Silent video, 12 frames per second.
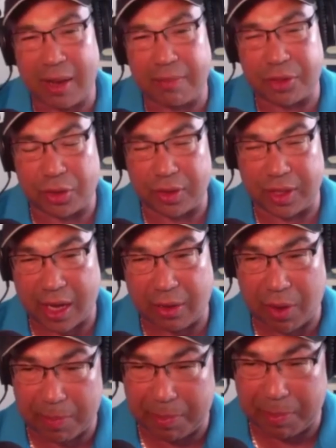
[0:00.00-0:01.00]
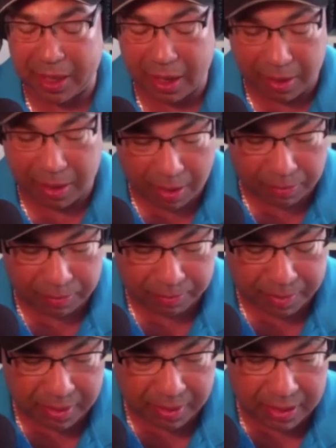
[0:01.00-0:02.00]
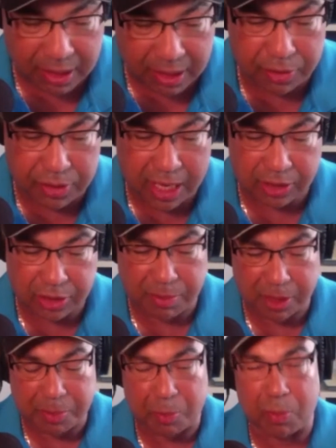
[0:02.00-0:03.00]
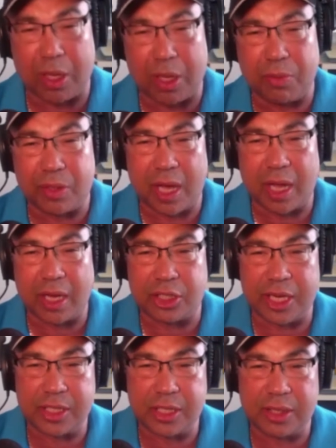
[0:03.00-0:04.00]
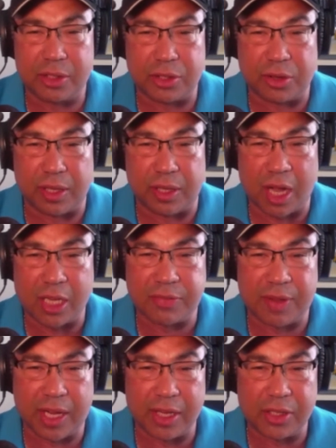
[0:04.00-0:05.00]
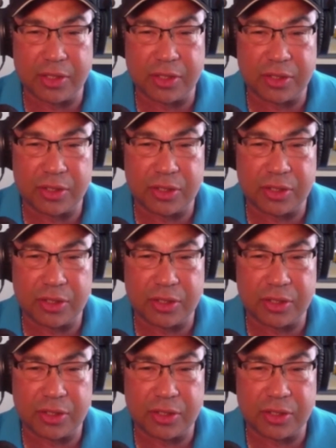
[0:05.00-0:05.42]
during? I don't want to bring our the interview down too much, but were you Jason during the Las Vegas shoot?